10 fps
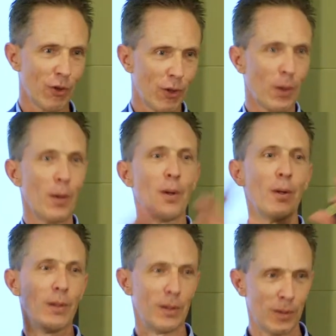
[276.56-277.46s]
on
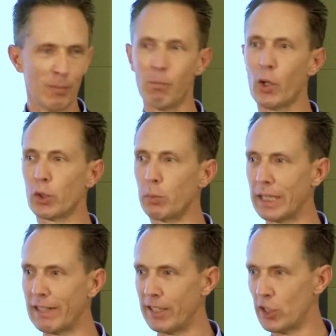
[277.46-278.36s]
multiple
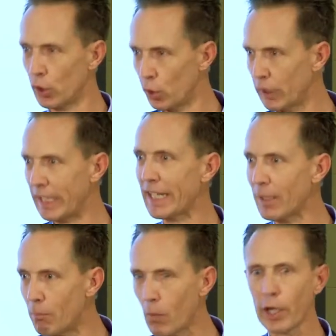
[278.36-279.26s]
areas, you're looking at
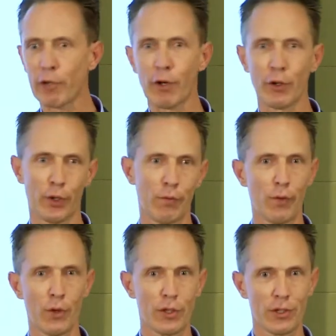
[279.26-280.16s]
the micro
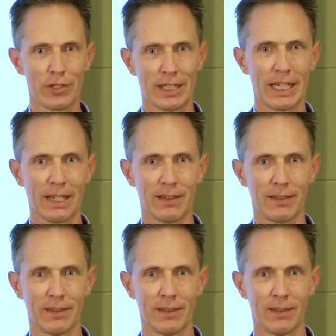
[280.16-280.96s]
conversions again.